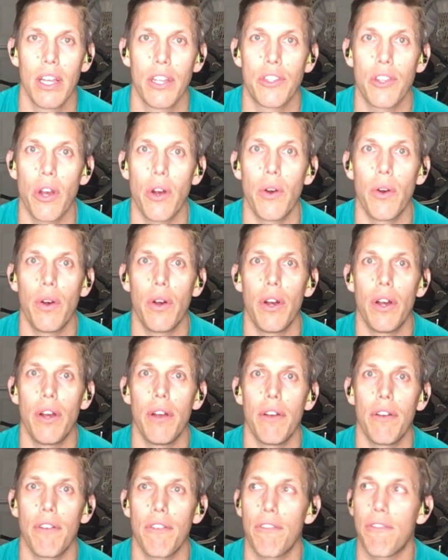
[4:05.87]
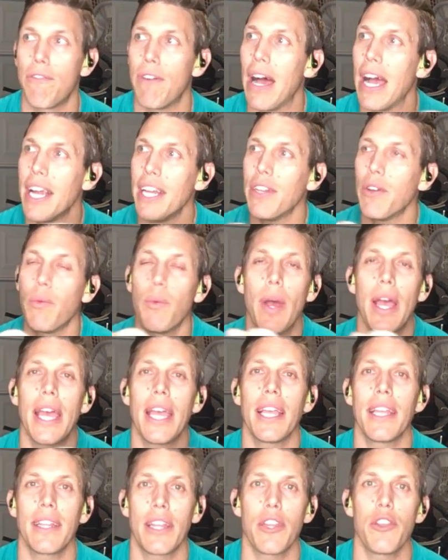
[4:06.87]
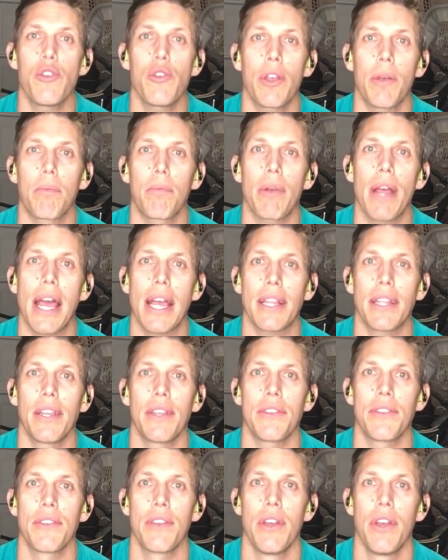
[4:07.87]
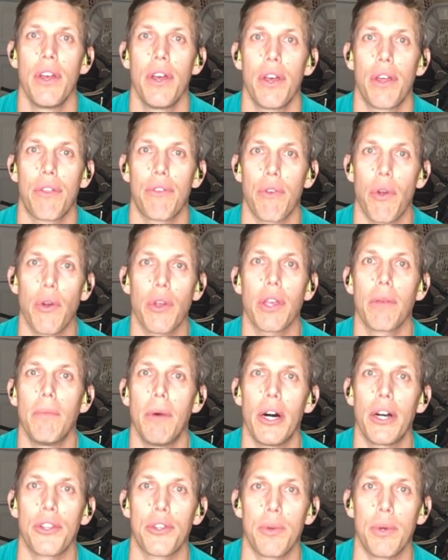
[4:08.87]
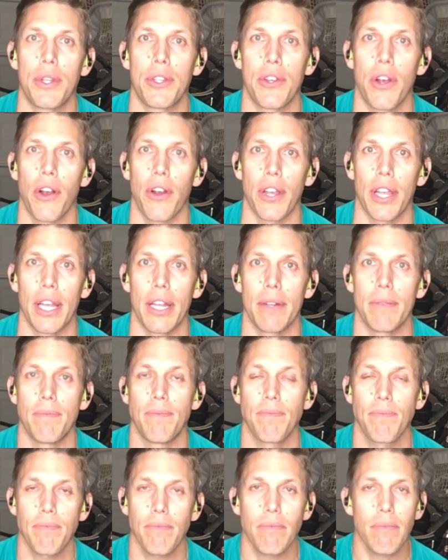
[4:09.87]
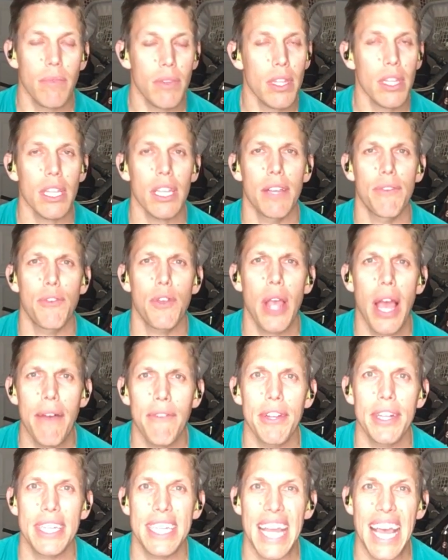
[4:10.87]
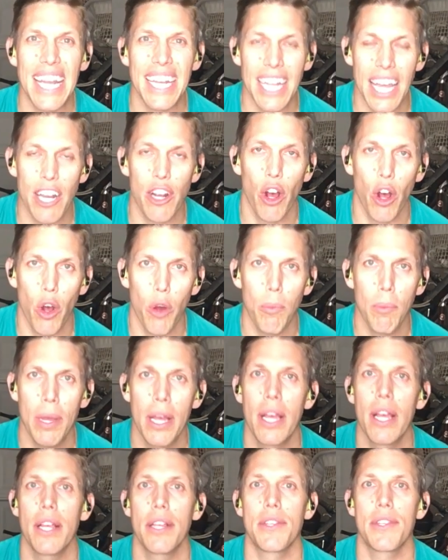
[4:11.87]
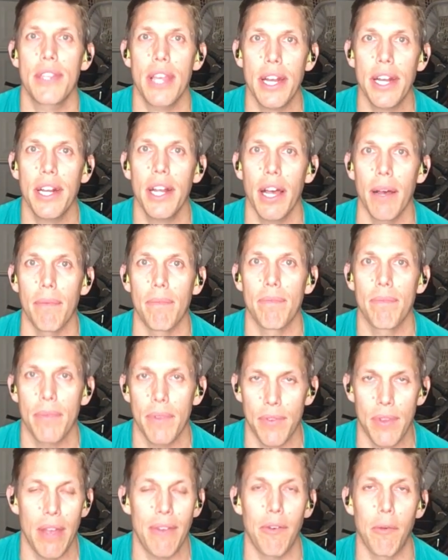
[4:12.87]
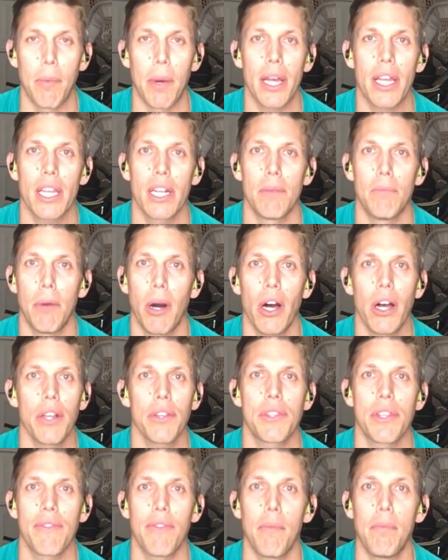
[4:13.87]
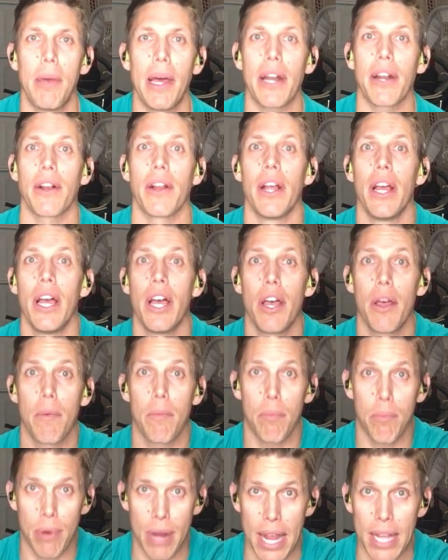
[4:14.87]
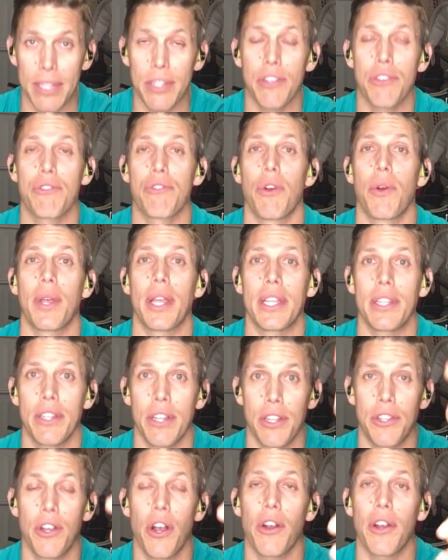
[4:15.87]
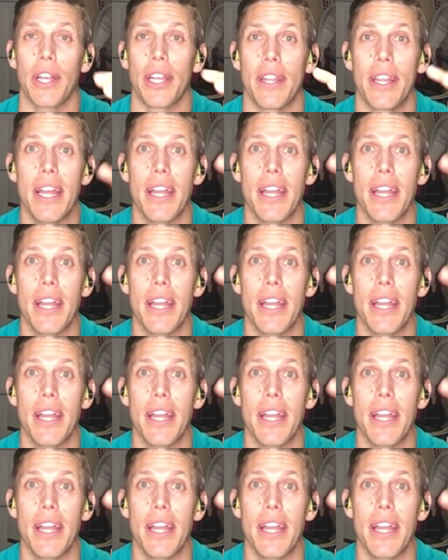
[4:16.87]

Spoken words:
So find a way that you can practice throwing a ball to a target. If you have a net at home, set it up. If you have a bucket of balls, even better, practice throwing into a target.